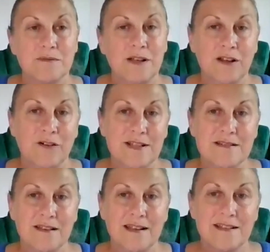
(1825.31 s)
You know,
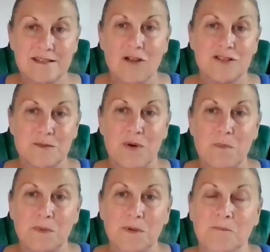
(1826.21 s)
it's not a
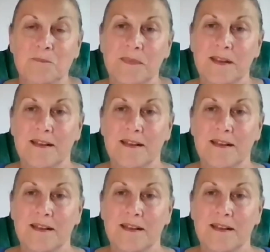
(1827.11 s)
problem.